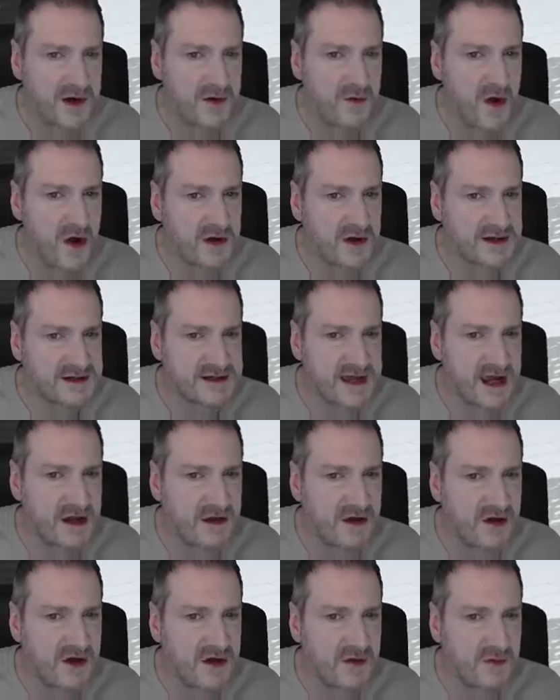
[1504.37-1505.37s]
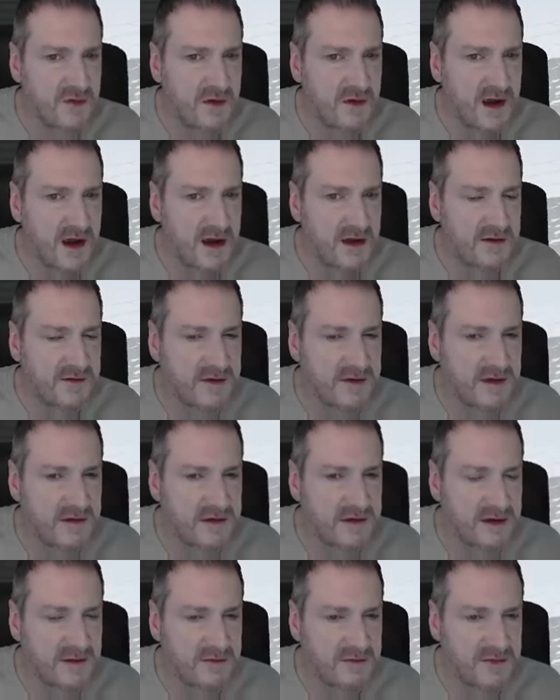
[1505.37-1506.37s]
The pre-roll is how long it, uh,
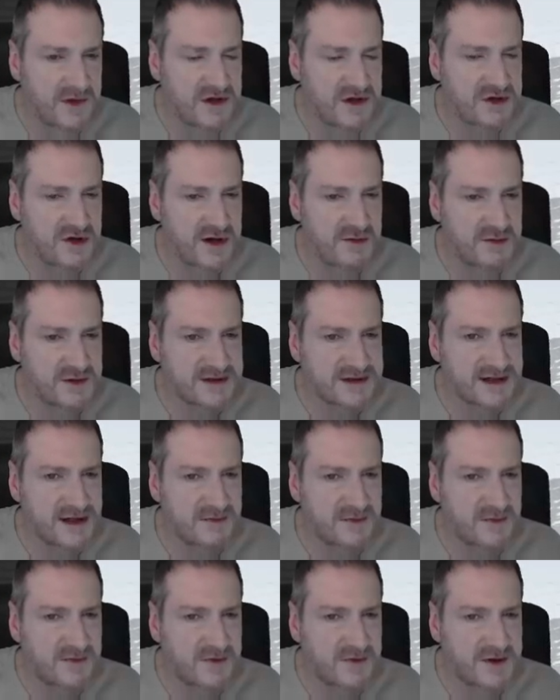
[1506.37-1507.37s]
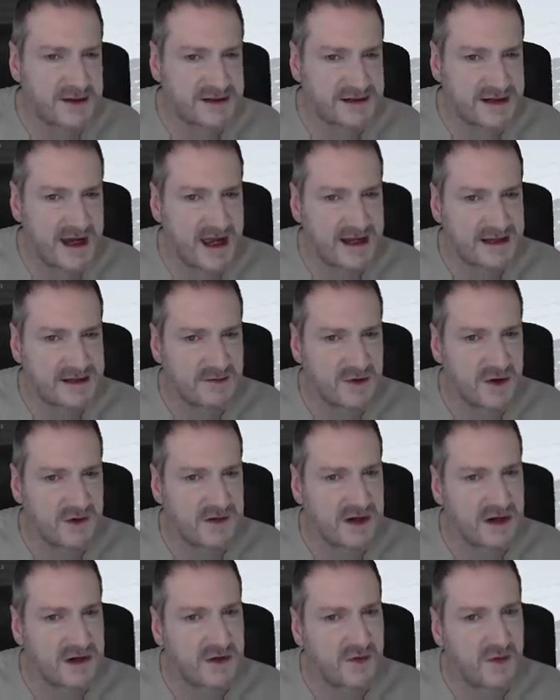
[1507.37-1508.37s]
the, the, the tree will sit before it starts
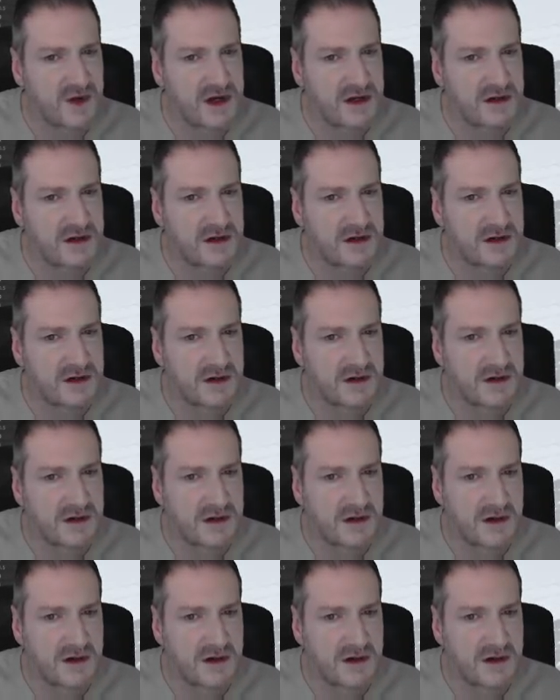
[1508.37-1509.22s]
moving in the wind.